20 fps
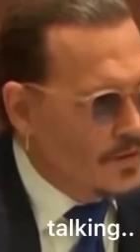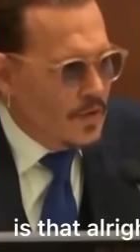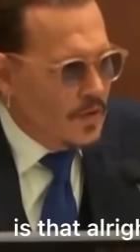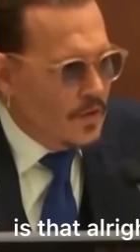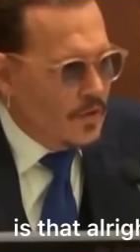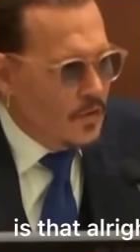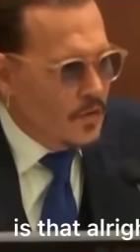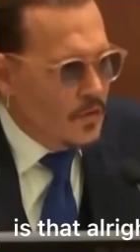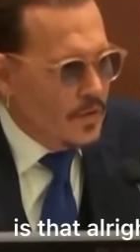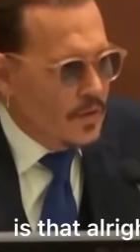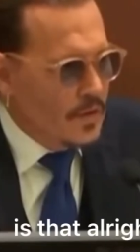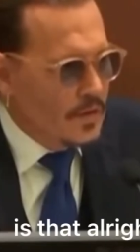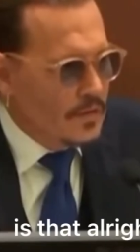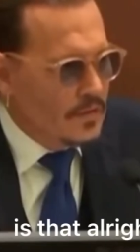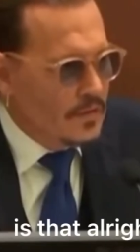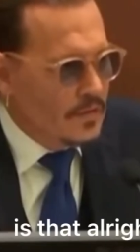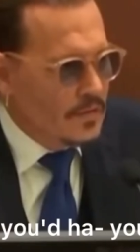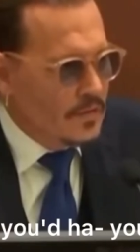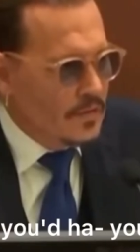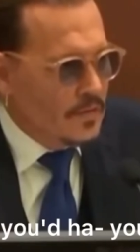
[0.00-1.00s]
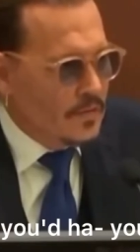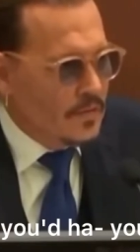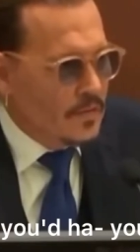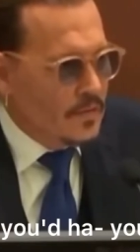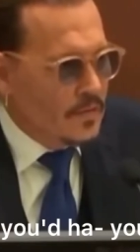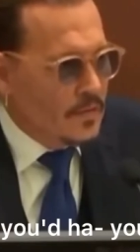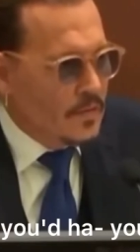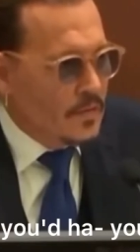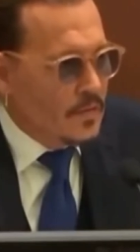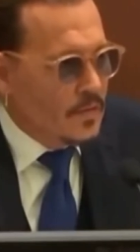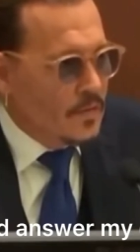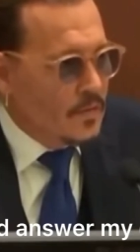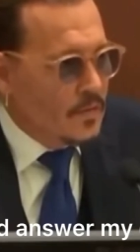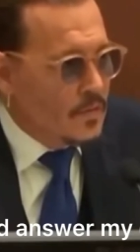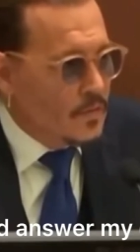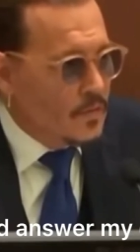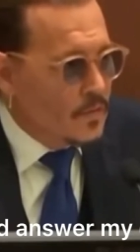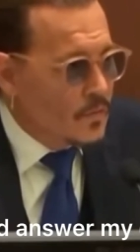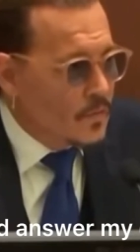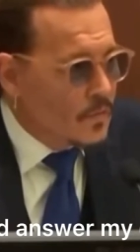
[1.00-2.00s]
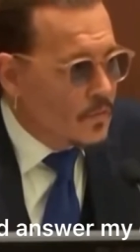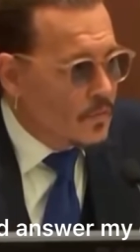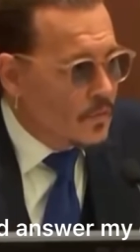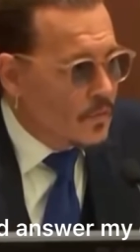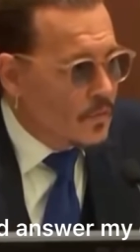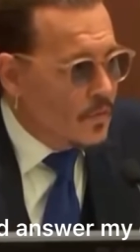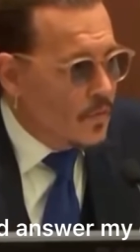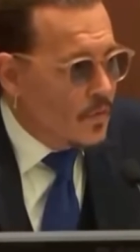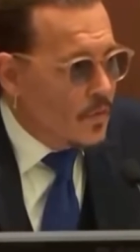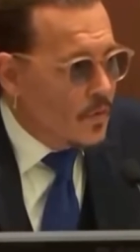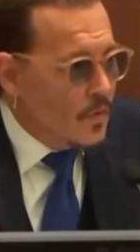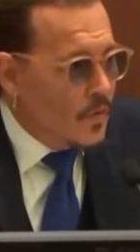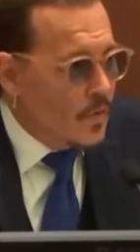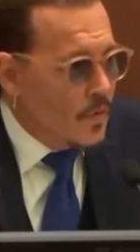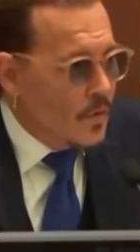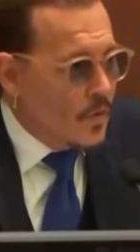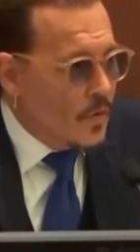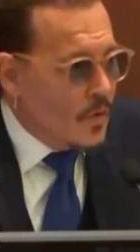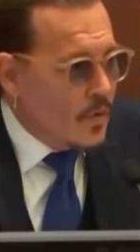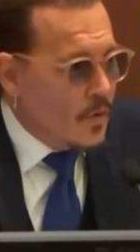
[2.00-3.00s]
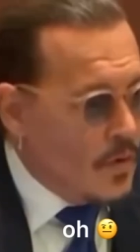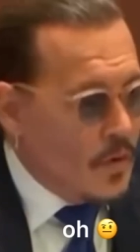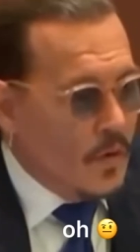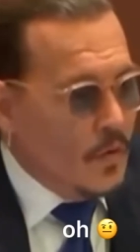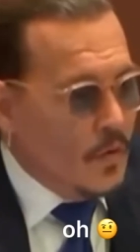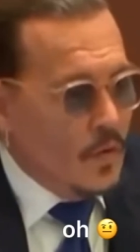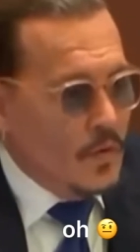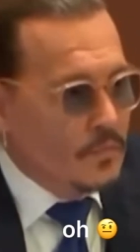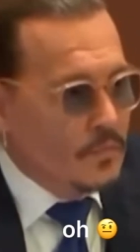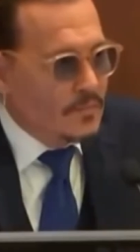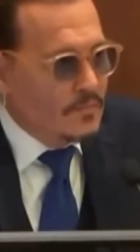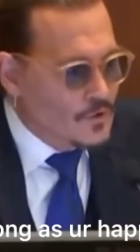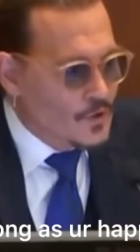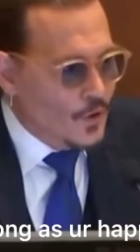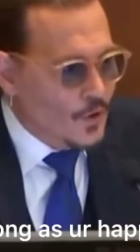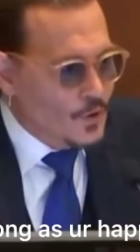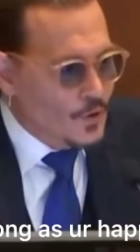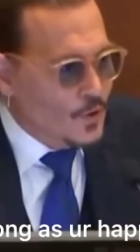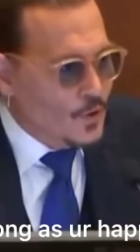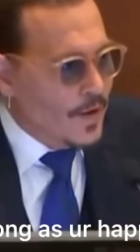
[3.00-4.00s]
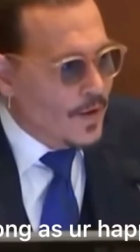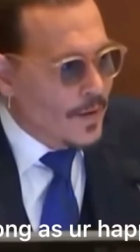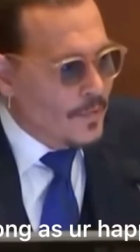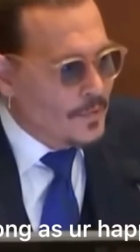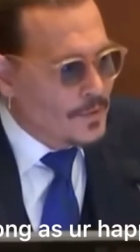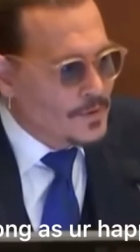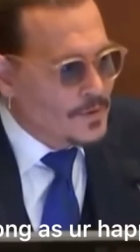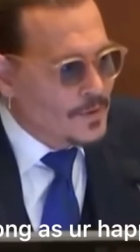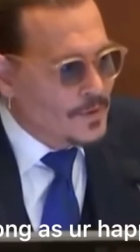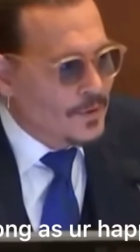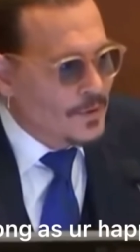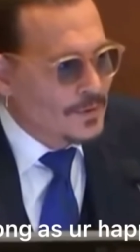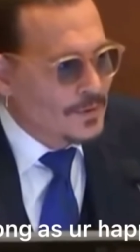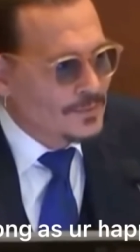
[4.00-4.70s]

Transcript: Is that all right? You'd, you, you'd answer my question. We'll take a look at the next oh, exhibit. As long as you're happy, sir.